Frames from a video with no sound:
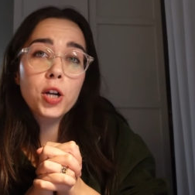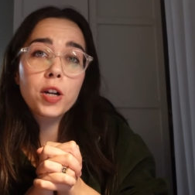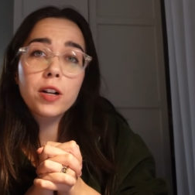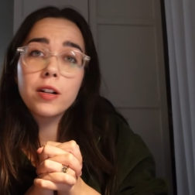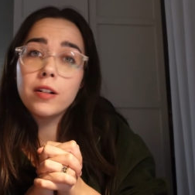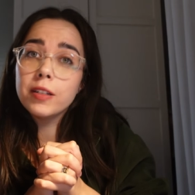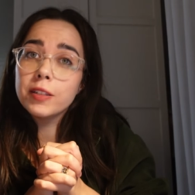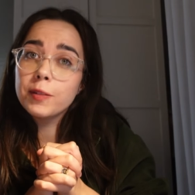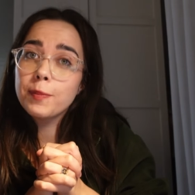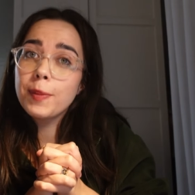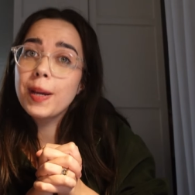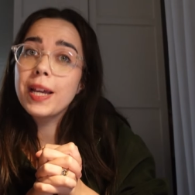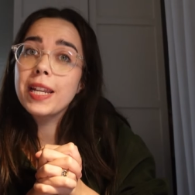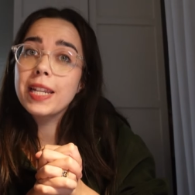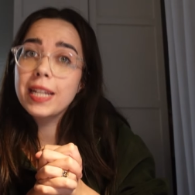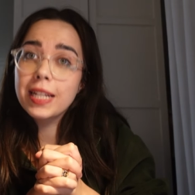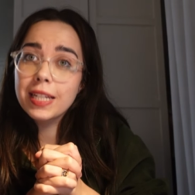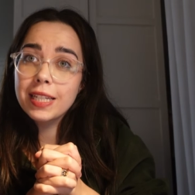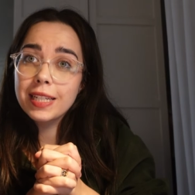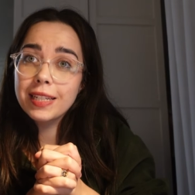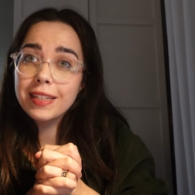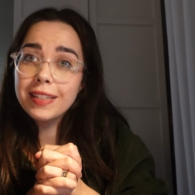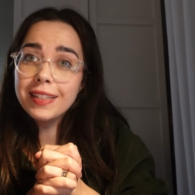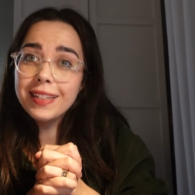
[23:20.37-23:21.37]
Called
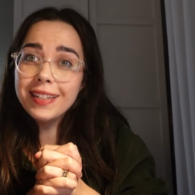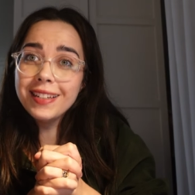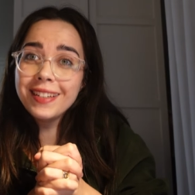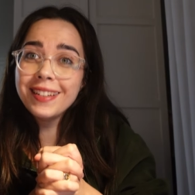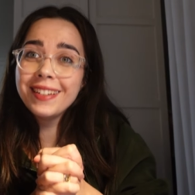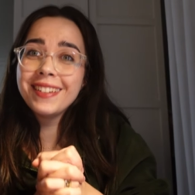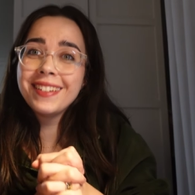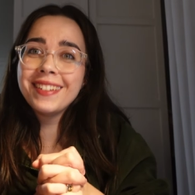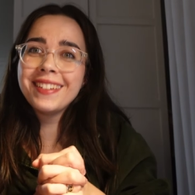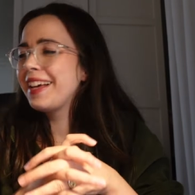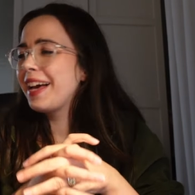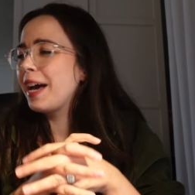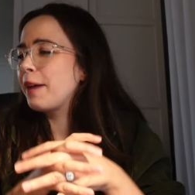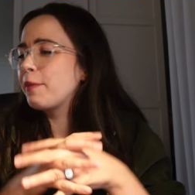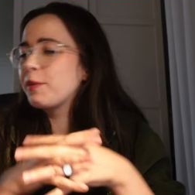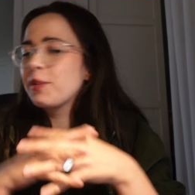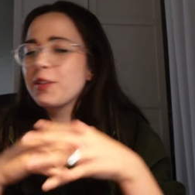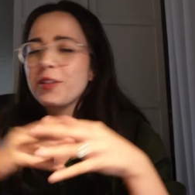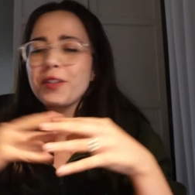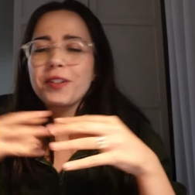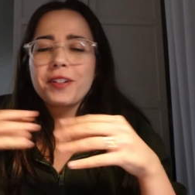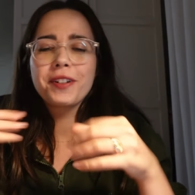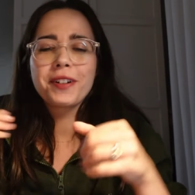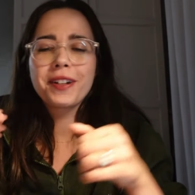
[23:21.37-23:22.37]
Paddington. I'm
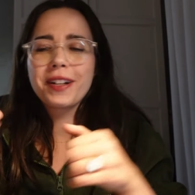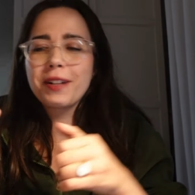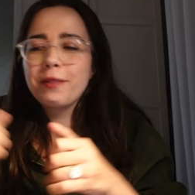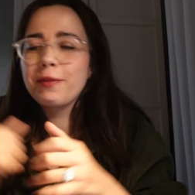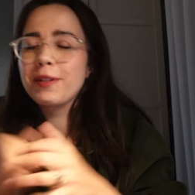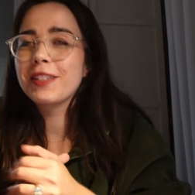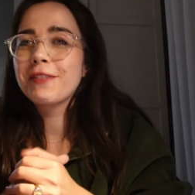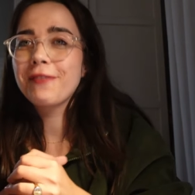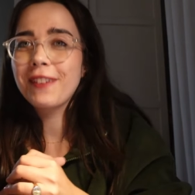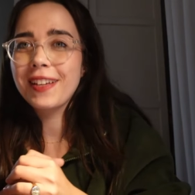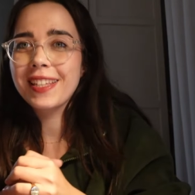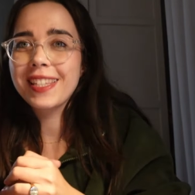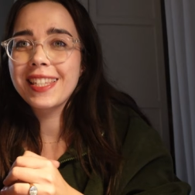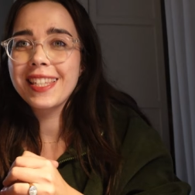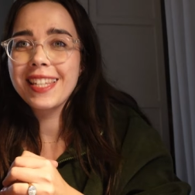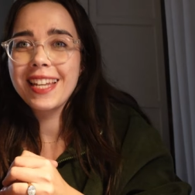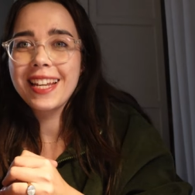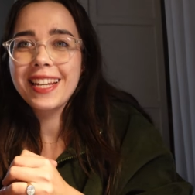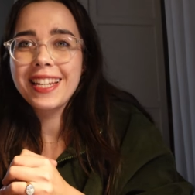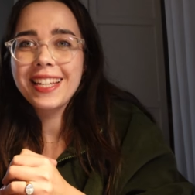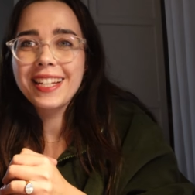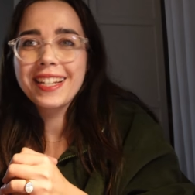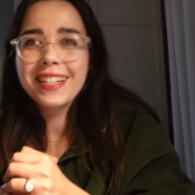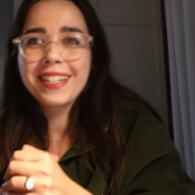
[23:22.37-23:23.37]
sure it was
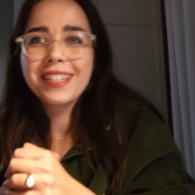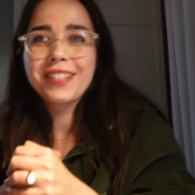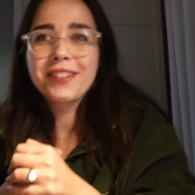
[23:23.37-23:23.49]
fascinating